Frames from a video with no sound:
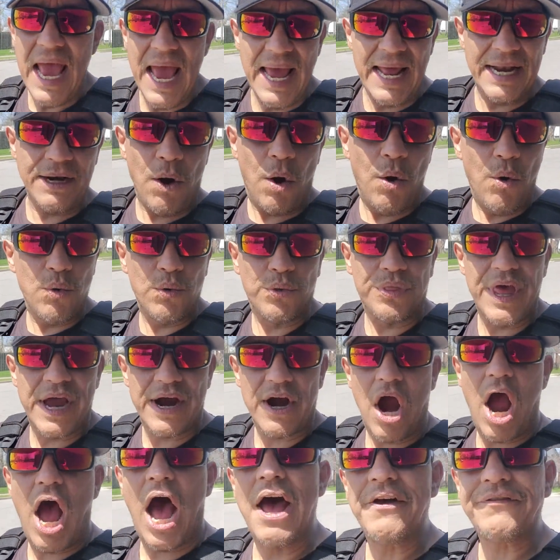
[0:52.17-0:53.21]
and oh
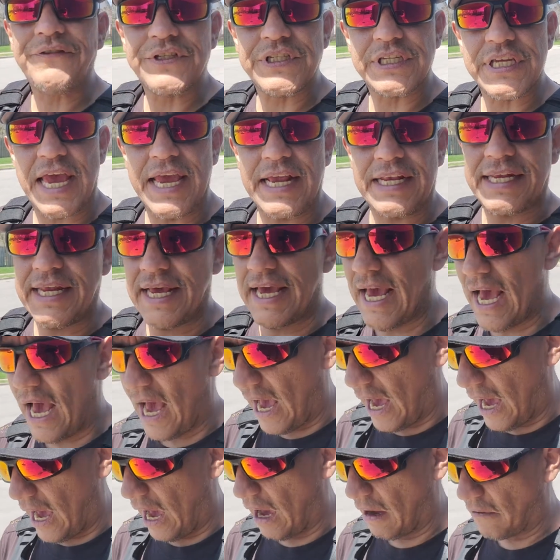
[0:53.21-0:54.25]
they're off-site
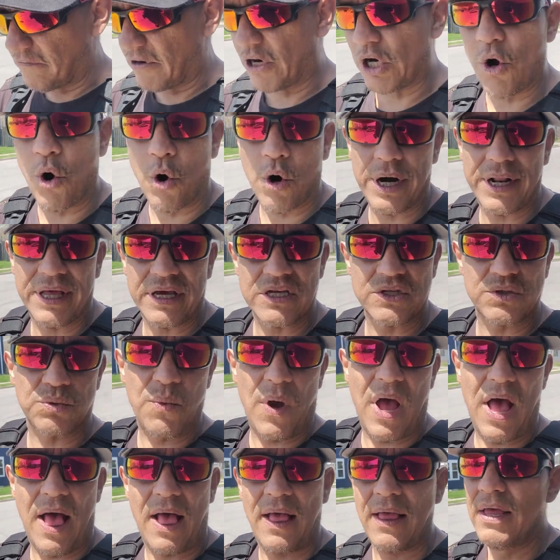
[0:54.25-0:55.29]
recording as
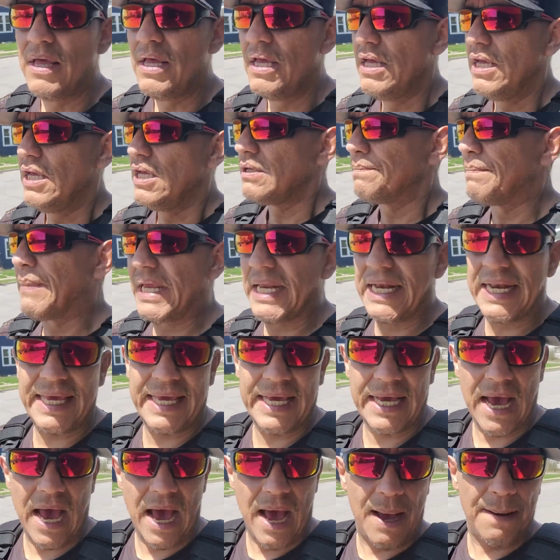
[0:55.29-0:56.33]
well
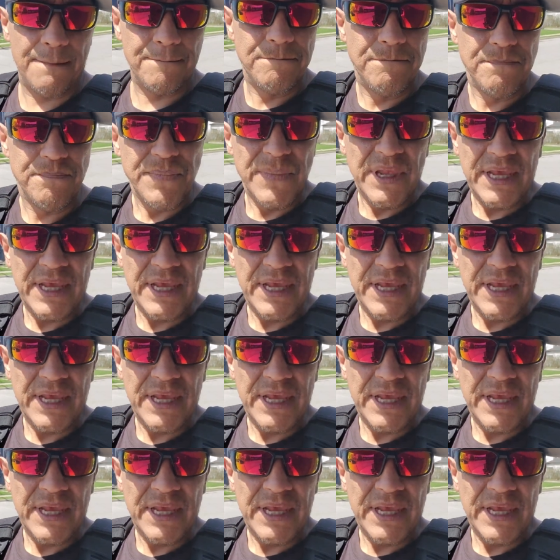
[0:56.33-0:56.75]
meaning um,